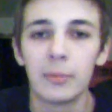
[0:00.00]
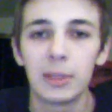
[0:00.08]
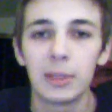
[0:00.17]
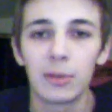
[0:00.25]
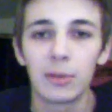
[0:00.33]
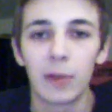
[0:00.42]

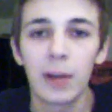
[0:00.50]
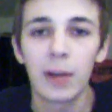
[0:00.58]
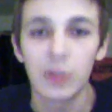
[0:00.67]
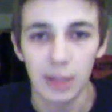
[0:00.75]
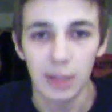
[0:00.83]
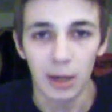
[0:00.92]
different
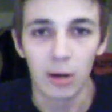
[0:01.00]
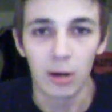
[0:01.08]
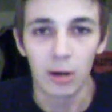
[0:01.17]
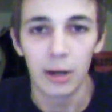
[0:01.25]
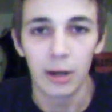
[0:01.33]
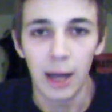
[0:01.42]
rangers that
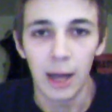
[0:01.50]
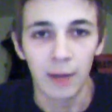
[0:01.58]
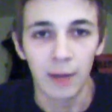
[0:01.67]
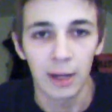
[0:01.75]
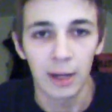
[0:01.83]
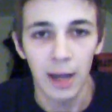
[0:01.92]
Qhorin
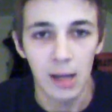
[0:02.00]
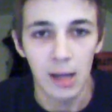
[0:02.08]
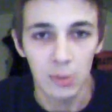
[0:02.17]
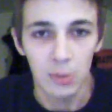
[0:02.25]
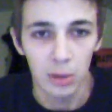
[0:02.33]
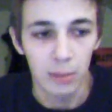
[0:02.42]
Halfhand
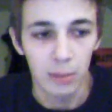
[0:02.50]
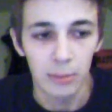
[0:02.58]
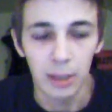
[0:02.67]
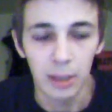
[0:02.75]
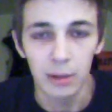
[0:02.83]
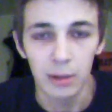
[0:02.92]
has with
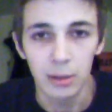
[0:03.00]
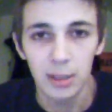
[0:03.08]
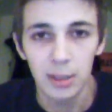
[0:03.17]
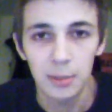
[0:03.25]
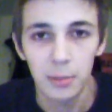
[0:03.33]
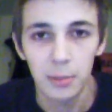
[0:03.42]
him that
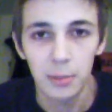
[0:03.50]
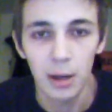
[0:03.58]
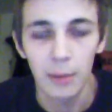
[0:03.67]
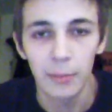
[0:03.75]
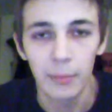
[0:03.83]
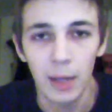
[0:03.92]

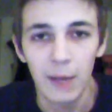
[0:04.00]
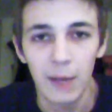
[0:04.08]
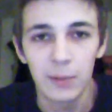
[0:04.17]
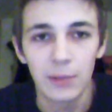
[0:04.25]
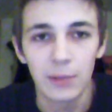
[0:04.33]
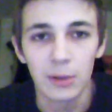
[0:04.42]

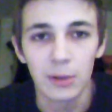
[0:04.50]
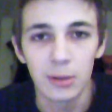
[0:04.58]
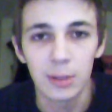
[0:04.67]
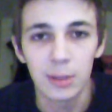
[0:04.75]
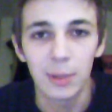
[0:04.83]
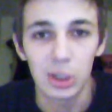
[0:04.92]
have
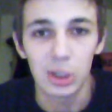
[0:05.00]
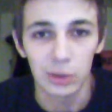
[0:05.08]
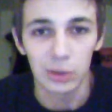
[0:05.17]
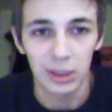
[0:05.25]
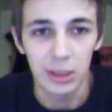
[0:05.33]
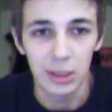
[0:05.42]
different
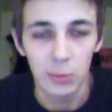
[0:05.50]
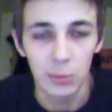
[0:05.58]
specialties.